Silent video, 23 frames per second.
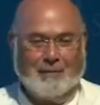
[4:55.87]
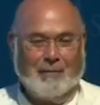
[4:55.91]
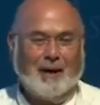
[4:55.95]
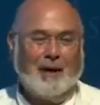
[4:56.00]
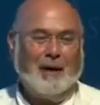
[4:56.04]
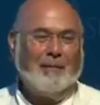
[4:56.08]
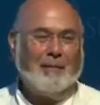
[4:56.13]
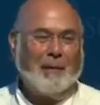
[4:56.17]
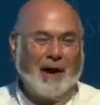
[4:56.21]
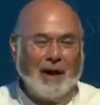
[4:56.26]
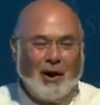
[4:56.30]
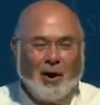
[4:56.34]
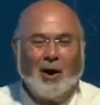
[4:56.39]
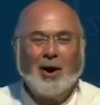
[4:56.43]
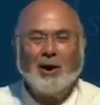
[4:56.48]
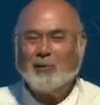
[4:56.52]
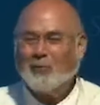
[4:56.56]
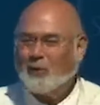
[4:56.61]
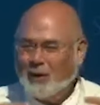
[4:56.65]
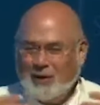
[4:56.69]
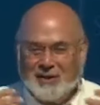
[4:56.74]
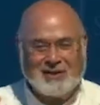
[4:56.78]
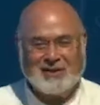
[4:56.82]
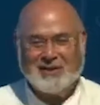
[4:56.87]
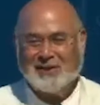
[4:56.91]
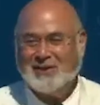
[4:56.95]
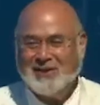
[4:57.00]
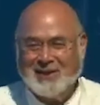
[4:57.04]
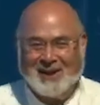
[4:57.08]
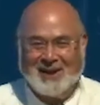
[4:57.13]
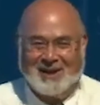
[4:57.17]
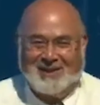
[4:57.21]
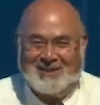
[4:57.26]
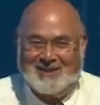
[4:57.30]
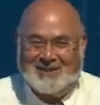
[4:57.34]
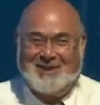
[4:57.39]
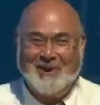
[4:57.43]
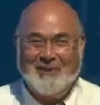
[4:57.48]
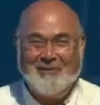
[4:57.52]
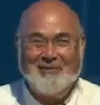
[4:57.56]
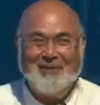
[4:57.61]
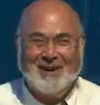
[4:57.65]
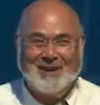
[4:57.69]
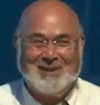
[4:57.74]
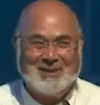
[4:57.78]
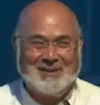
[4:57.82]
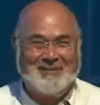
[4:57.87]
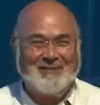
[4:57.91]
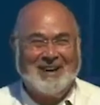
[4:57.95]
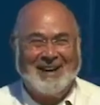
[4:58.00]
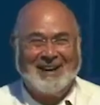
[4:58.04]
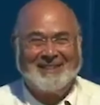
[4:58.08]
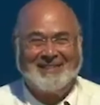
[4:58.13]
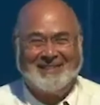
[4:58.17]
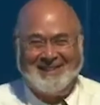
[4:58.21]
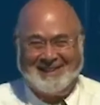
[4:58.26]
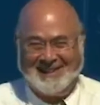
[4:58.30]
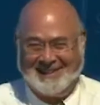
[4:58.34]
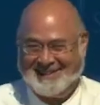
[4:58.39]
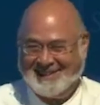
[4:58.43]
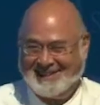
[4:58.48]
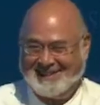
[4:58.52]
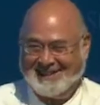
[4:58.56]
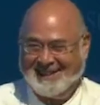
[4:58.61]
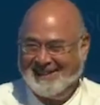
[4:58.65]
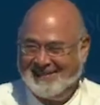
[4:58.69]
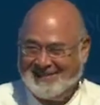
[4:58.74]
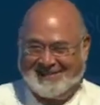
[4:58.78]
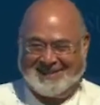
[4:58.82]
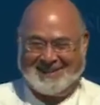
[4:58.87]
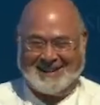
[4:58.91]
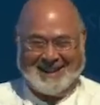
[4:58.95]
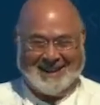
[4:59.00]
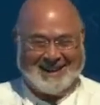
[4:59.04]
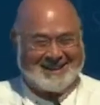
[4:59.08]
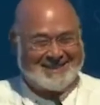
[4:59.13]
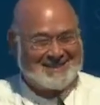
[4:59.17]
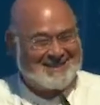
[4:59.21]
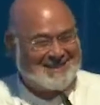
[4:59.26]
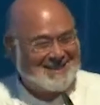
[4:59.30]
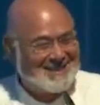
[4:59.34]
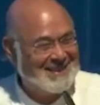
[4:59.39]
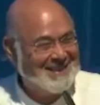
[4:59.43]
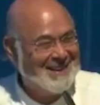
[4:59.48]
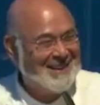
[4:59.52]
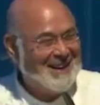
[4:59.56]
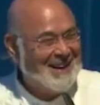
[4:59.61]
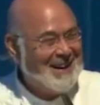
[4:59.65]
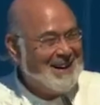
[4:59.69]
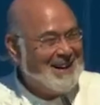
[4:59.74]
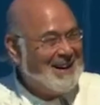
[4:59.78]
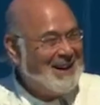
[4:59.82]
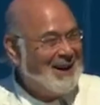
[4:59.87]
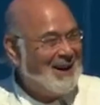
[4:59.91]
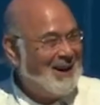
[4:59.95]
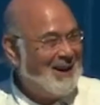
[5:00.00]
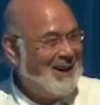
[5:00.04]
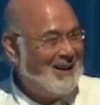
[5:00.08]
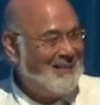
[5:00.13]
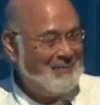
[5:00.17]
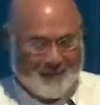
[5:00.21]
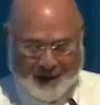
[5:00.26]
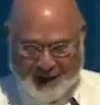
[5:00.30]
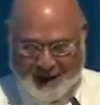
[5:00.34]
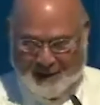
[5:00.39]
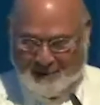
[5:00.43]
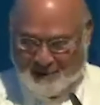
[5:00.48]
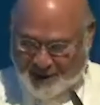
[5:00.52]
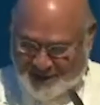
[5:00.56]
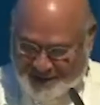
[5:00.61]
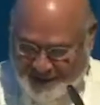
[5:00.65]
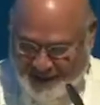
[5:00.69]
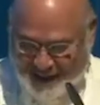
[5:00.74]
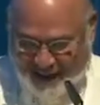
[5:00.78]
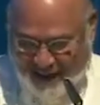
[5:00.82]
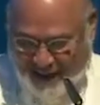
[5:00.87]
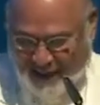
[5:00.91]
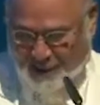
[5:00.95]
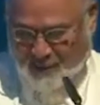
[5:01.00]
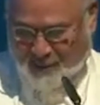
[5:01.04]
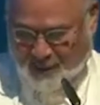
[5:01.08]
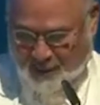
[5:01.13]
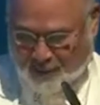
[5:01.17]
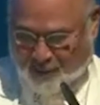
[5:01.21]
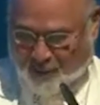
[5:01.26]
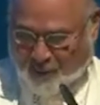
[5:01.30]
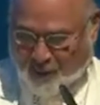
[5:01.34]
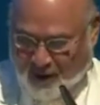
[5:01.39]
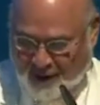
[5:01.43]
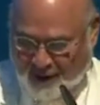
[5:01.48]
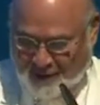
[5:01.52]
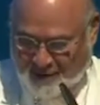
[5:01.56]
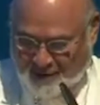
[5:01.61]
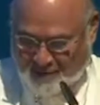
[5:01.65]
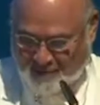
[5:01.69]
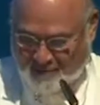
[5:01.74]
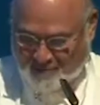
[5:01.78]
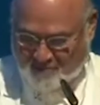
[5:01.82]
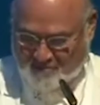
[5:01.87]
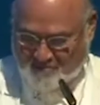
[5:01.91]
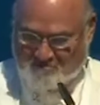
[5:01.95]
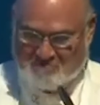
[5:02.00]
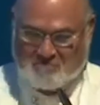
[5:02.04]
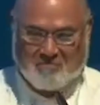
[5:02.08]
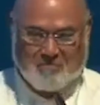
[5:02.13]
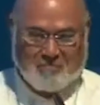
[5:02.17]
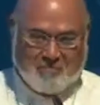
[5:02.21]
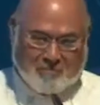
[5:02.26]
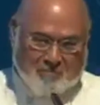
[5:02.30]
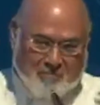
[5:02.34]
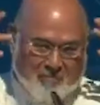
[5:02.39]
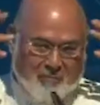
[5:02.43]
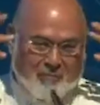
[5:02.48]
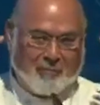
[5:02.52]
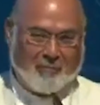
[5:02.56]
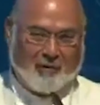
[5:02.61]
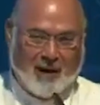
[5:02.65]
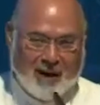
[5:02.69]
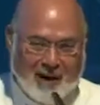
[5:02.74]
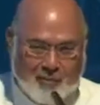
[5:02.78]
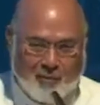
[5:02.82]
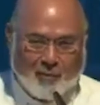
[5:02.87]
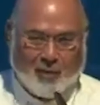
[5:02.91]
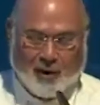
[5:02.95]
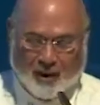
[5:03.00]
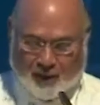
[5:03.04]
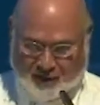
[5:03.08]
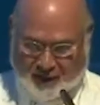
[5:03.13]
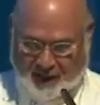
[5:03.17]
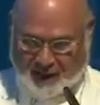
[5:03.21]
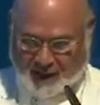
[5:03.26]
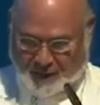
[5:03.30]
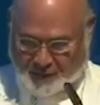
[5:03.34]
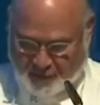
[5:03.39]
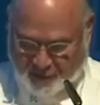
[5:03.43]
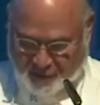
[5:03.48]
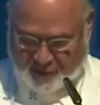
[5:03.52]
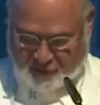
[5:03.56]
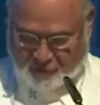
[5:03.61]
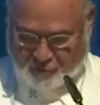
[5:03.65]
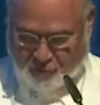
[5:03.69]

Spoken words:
My heart wants to share so much about this subject. But I'm just going to end with one framework that I think is